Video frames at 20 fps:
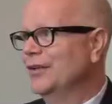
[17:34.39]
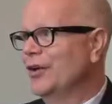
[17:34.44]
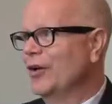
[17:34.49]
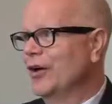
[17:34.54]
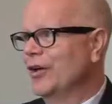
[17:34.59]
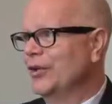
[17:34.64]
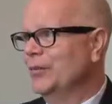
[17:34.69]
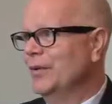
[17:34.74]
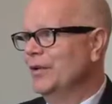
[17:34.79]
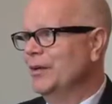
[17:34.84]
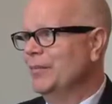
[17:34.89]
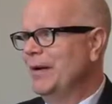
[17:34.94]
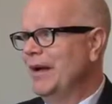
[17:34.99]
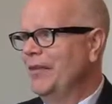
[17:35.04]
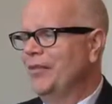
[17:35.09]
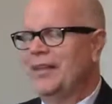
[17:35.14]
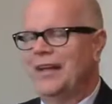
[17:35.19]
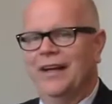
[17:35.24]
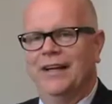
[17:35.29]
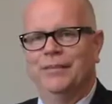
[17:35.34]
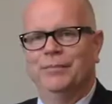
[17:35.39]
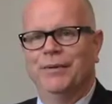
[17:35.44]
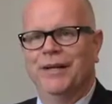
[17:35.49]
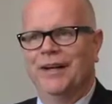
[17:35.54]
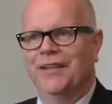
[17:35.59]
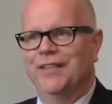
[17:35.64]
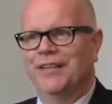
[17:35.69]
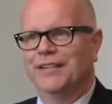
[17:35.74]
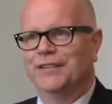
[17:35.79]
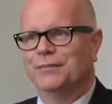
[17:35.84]
an argument about that,
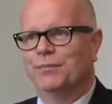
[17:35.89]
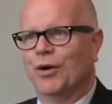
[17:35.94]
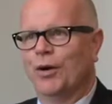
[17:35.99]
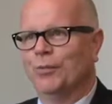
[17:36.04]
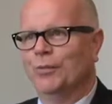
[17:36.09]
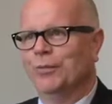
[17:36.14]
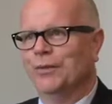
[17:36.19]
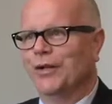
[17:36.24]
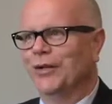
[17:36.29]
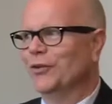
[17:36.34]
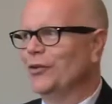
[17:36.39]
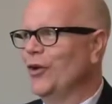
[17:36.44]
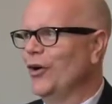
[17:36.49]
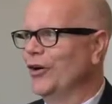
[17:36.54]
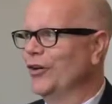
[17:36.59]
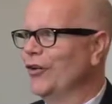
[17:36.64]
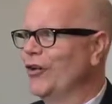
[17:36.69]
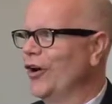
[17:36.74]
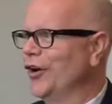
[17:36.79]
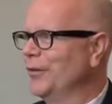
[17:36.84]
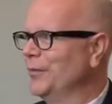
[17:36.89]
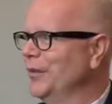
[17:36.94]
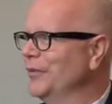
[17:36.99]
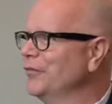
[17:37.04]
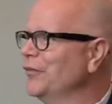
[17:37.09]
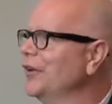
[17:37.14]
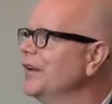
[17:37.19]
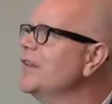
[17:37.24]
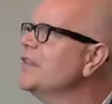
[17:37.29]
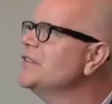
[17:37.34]
but I think it's probably a longer argument
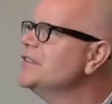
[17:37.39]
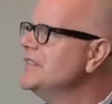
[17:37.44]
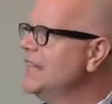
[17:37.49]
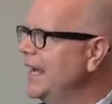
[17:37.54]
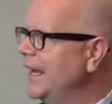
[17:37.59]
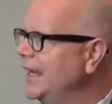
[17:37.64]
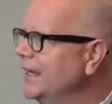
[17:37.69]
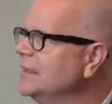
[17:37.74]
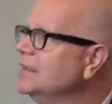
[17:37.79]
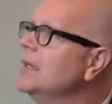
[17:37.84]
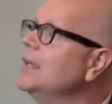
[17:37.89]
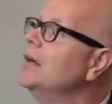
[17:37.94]
for another day.